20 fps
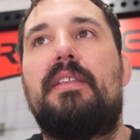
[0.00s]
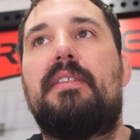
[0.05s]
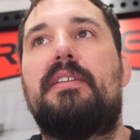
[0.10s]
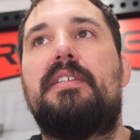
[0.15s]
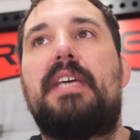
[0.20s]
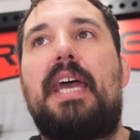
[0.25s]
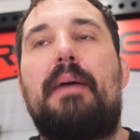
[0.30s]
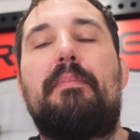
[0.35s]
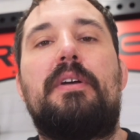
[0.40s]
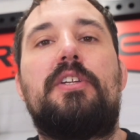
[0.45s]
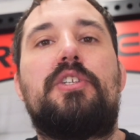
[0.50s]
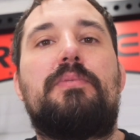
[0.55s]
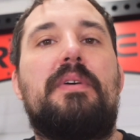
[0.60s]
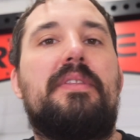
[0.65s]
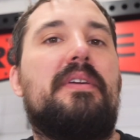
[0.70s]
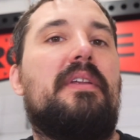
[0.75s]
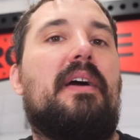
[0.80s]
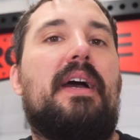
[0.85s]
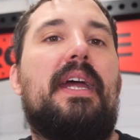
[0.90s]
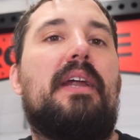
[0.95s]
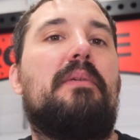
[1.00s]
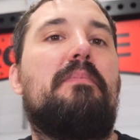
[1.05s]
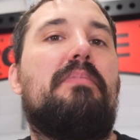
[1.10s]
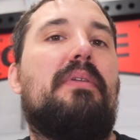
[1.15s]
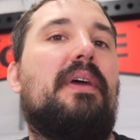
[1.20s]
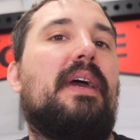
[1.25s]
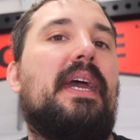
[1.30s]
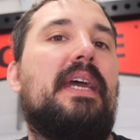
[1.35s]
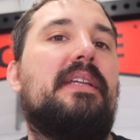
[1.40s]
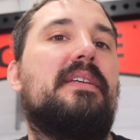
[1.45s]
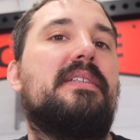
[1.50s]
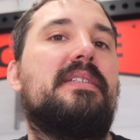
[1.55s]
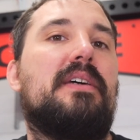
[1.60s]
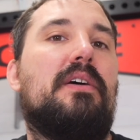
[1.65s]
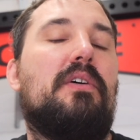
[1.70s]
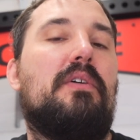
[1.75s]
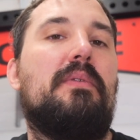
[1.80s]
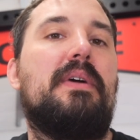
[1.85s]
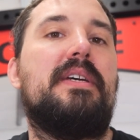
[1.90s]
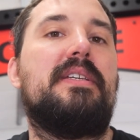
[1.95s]
the damage with an iron plate is
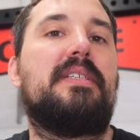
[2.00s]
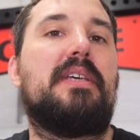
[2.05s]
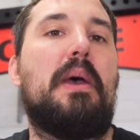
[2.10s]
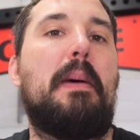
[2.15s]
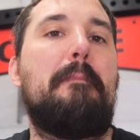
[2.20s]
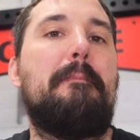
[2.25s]
always